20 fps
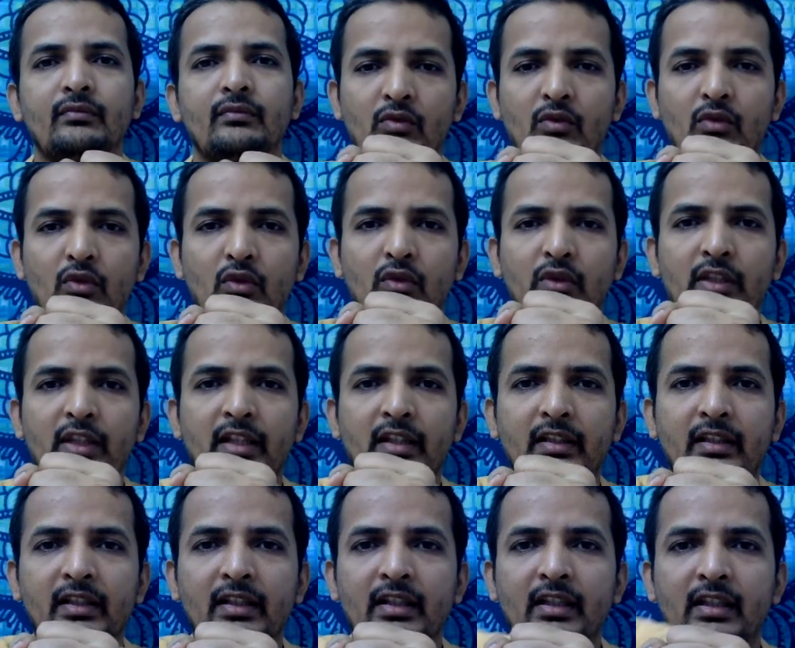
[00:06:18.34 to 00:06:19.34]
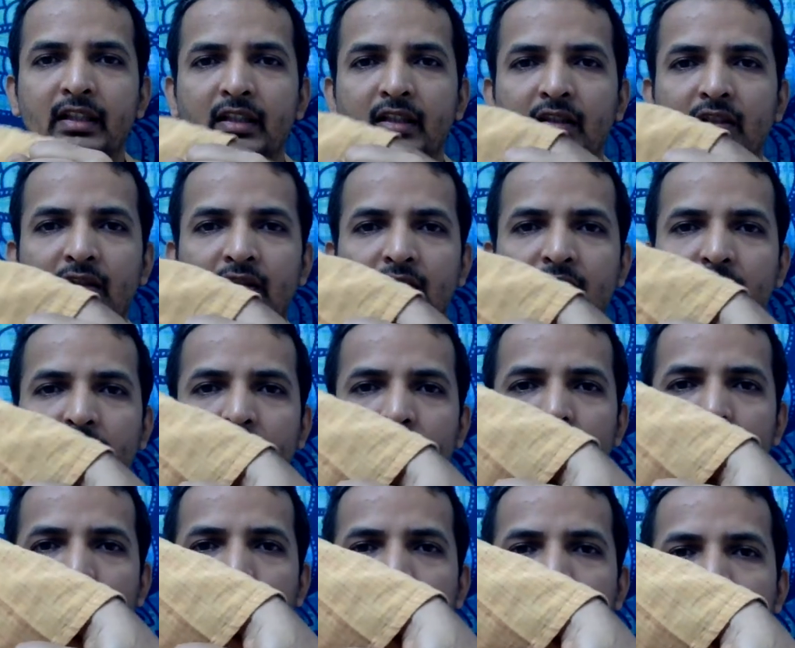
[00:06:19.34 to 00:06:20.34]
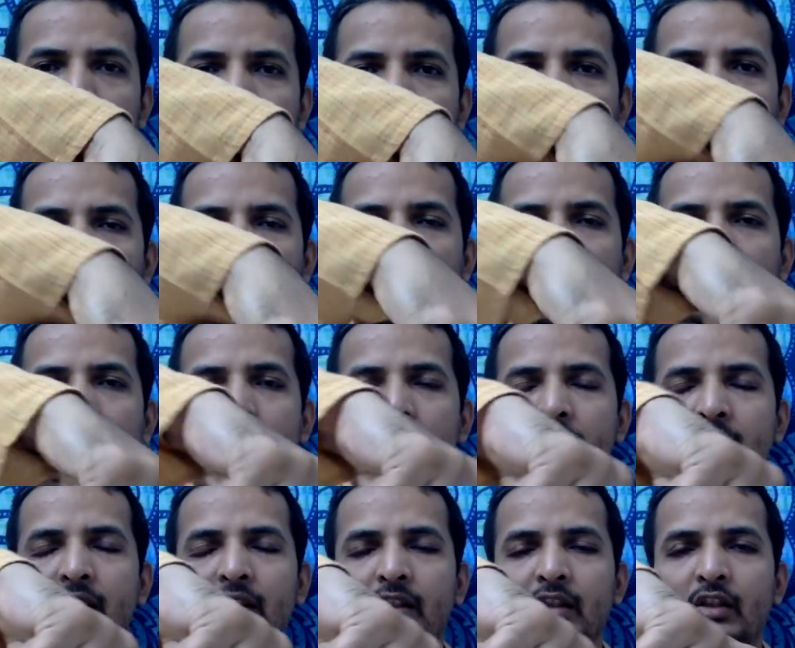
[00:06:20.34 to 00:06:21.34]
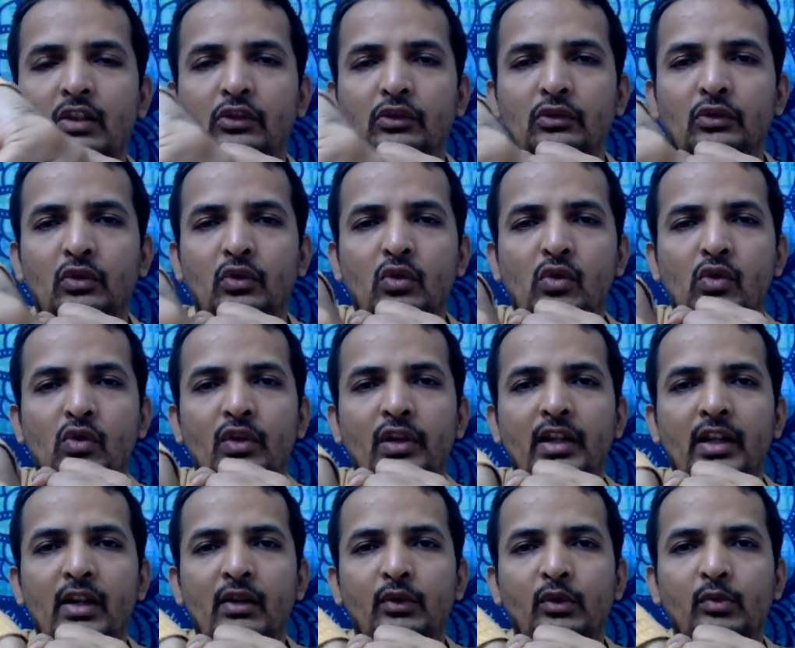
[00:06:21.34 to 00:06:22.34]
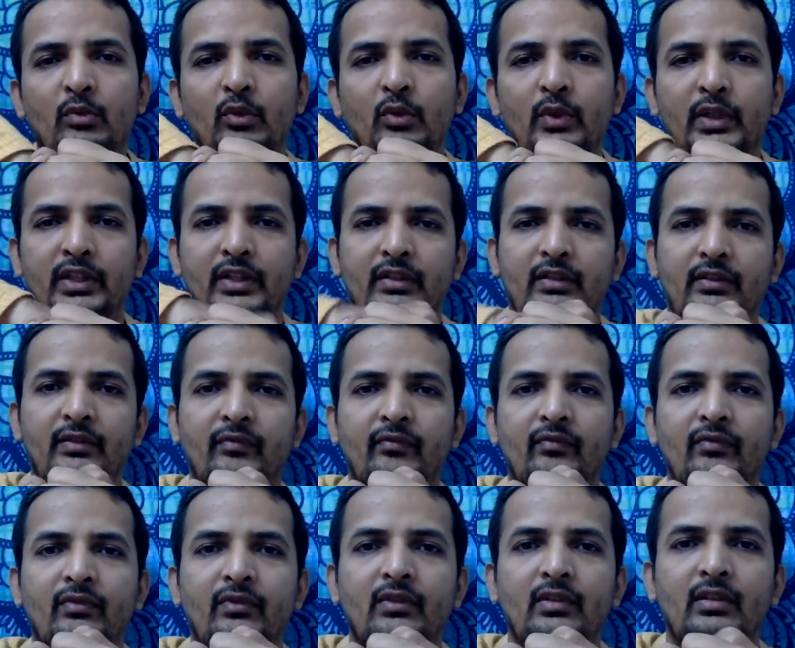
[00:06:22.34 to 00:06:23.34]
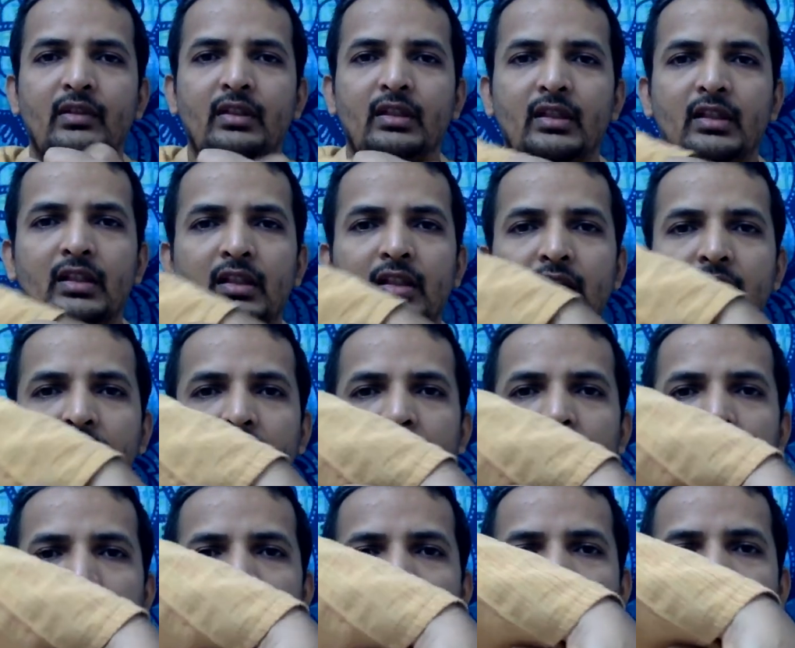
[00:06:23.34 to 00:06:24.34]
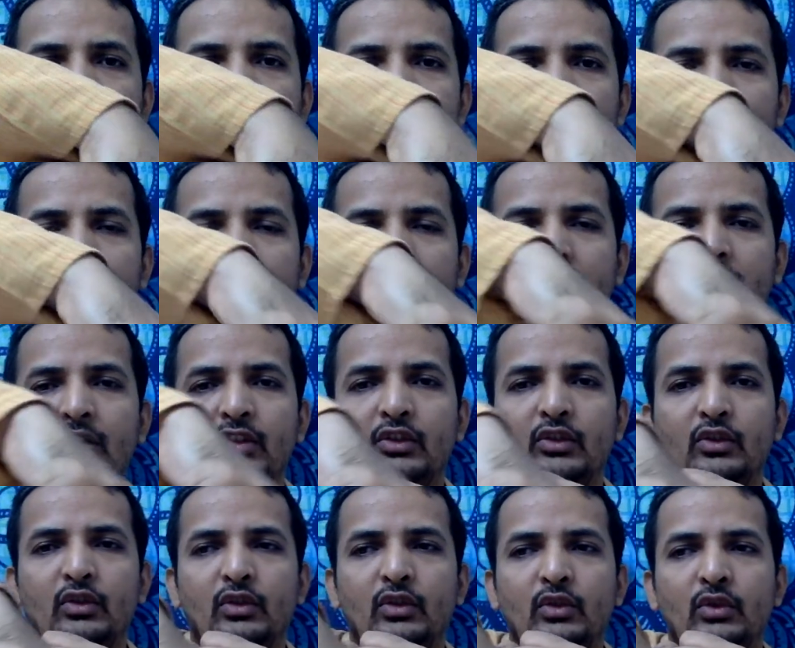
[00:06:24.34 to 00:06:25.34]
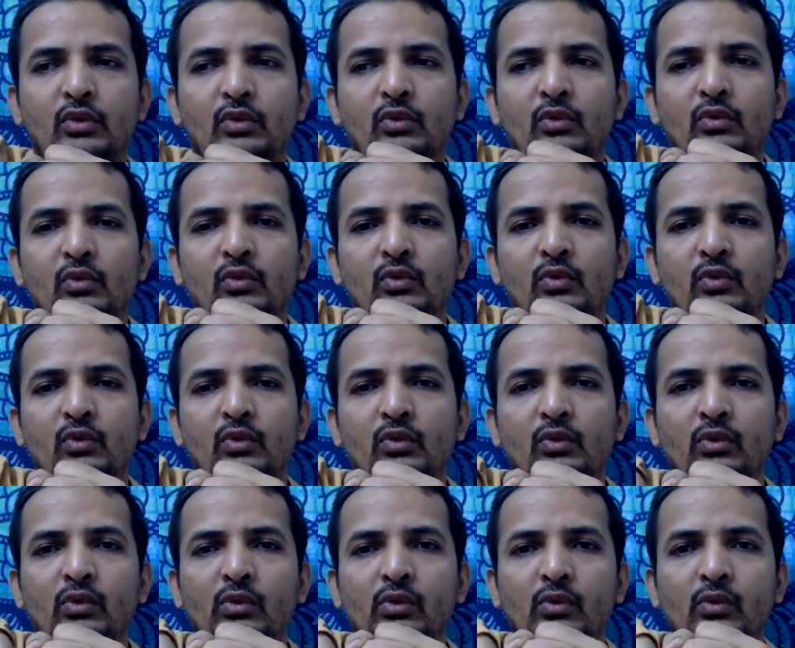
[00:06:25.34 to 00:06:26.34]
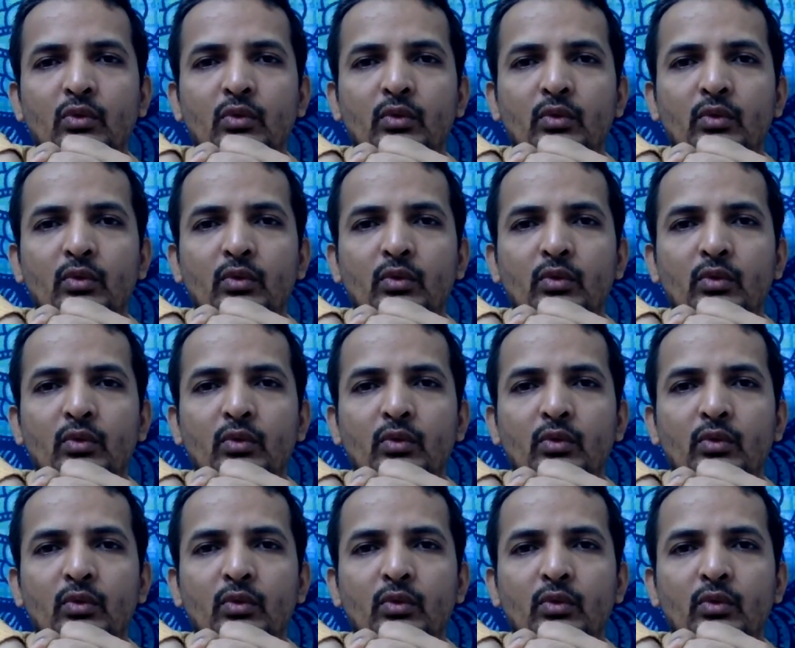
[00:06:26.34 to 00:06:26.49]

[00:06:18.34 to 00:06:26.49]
So this is one, slowly you have to move it. This is 2